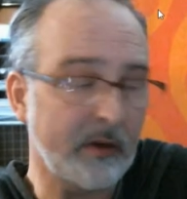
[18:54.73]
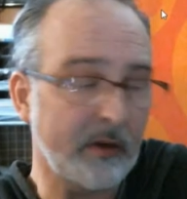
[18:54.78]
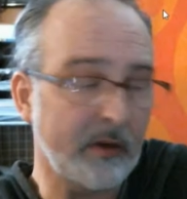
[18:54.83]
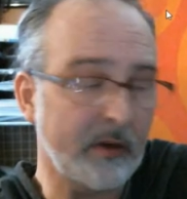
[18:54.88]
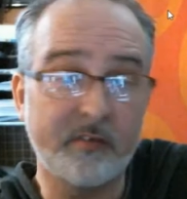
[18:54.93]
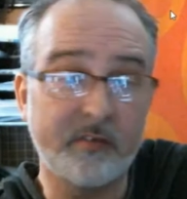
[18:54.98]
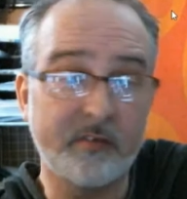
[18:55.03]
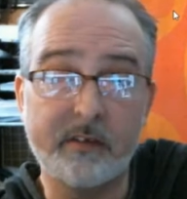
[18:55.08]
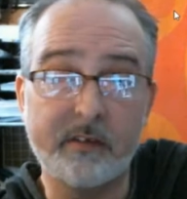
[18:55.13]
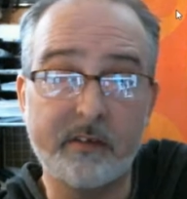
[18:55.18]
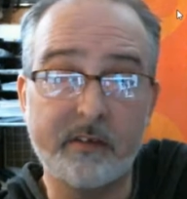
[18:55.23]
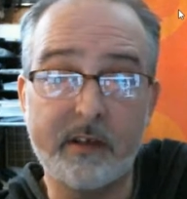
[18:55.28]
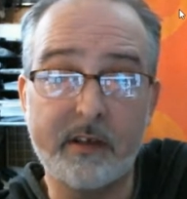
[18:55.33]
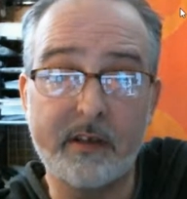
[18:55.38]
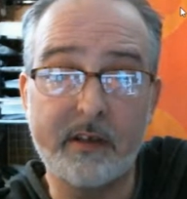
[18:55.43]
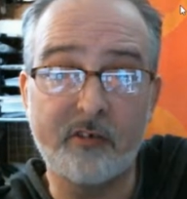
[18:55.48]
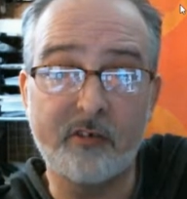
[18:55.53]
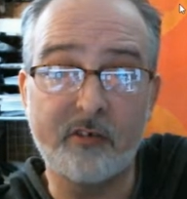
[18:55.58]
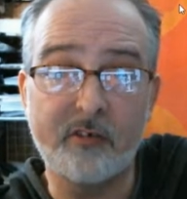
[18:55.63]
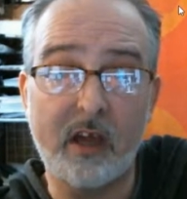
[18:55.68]
I was going to take
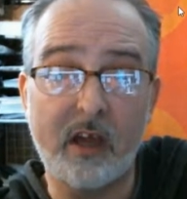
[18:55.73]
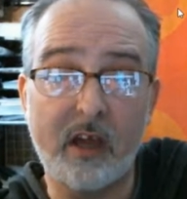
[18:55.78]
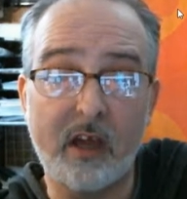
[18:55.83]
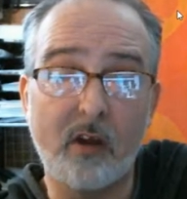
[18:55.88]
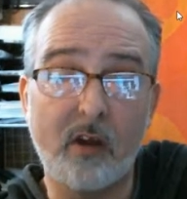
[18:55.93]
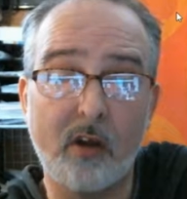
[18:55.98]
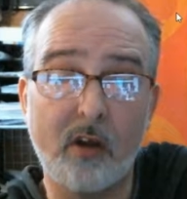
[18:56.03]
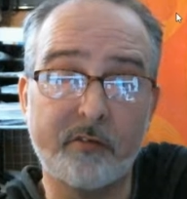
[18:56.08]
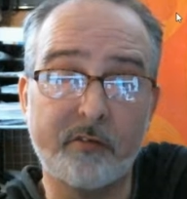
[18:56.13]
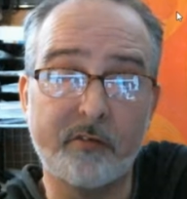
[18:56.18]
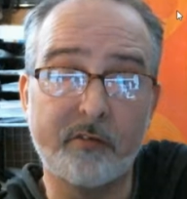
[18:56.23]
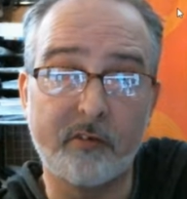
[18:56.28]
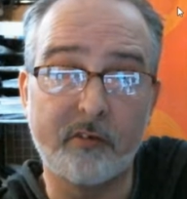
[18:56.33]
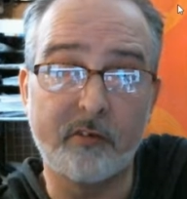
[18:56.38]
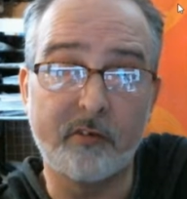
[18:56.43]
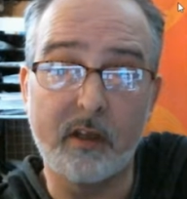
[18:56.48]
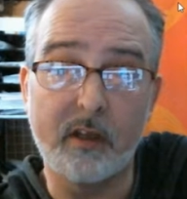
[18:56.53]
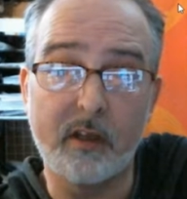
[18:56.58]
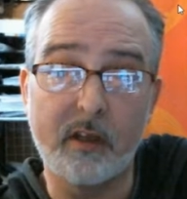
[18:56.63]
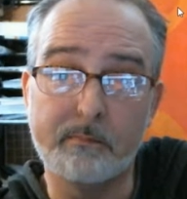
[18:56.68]
the shot, and Officer
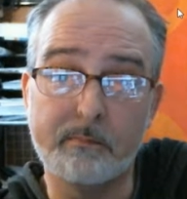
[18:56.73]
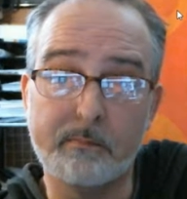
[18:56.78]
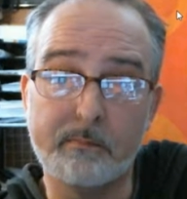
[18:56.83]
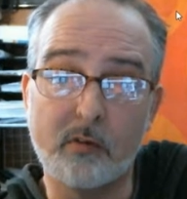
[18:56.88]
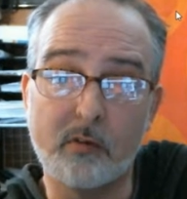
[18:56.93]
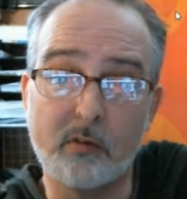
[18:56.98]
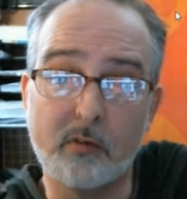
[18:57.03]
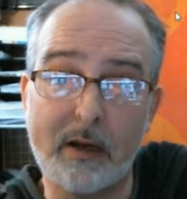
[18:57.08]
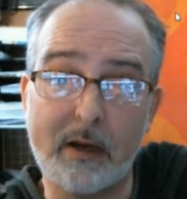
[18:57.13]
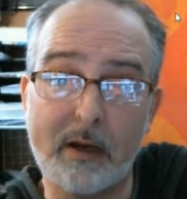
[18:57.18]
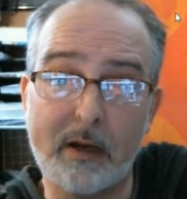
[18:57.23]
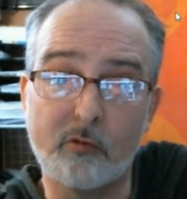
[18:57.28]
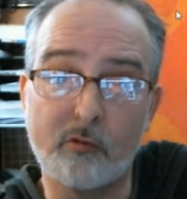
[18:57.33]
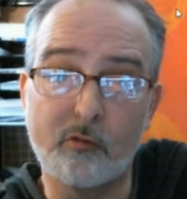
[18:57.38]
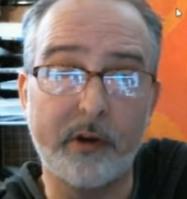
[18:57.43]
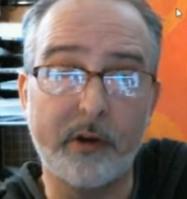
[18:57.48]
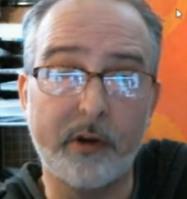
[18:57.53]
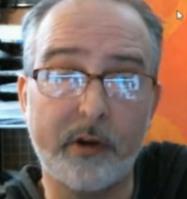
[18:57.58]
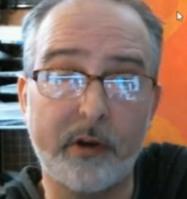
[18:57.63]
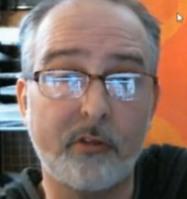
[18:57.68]
Clayton pulled about
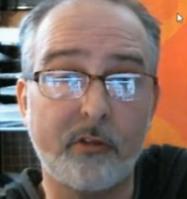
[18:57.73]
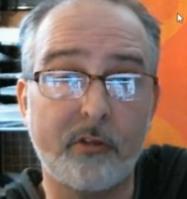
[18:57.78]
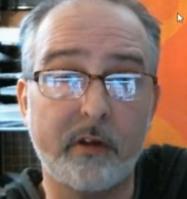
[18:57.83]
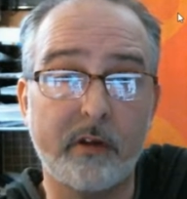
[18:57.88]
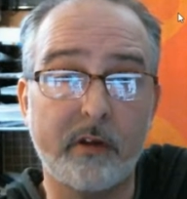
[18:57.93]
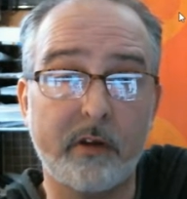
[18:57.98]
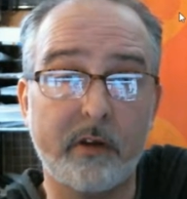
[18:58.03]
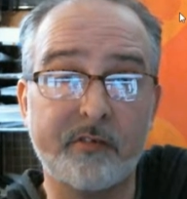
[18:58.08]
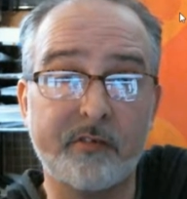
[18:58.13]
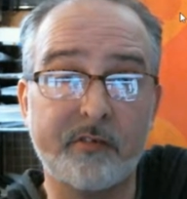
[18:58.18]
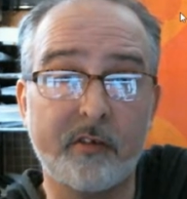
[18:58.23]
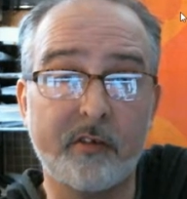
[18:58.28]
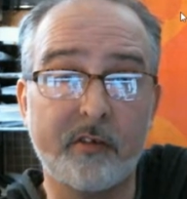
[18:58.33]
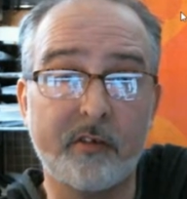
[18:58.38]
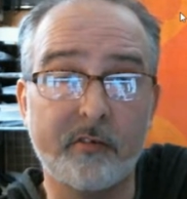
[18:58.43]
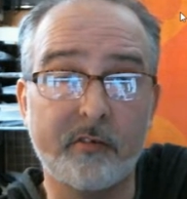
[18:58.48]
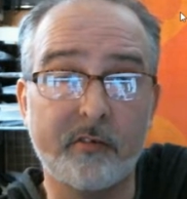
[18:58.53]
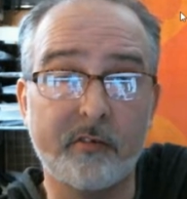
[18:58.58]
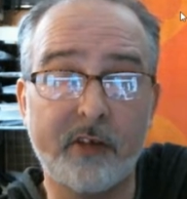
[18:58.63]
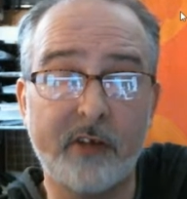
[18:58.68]
20 or 30 of us off
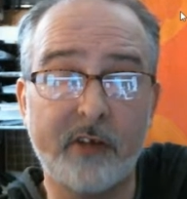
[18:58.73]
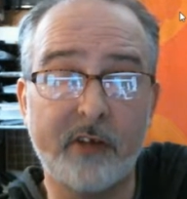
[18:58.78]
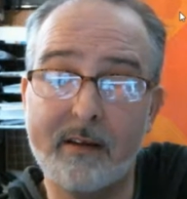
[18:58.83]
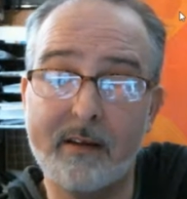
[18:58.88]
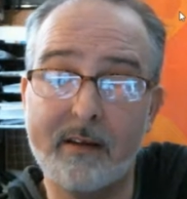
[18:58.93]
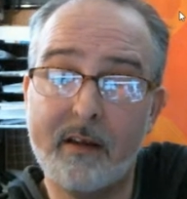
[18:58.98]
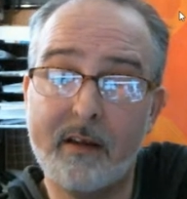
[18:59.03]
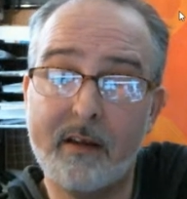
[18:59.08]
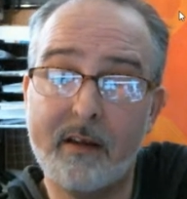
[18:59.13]
to the side,